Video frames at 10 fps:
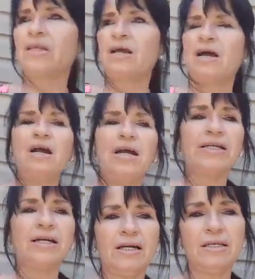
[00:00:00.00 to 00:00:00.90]
Alright
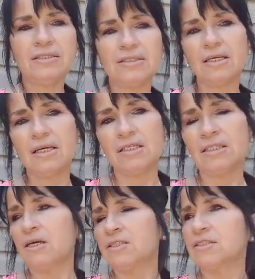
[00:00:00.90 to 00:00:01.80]
guys,
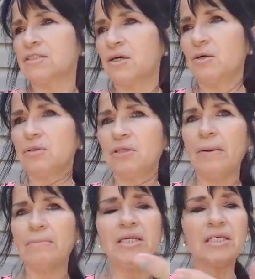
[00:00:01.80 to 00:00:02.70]
so let
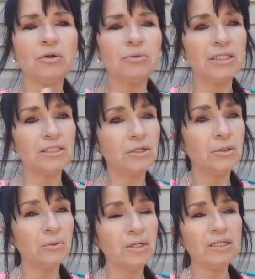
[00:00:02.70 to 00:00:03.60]
me go get
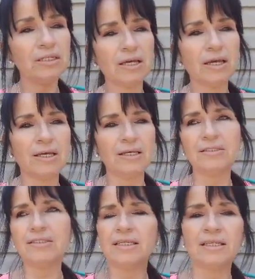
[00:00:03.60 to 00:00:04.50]
to it
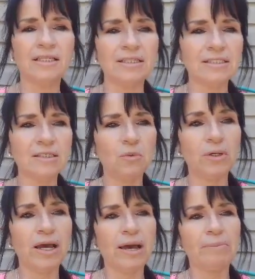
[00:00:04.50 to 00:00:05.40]
and let's see what
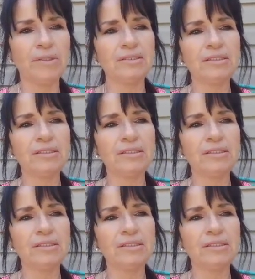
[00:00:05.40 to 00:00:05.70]
happens.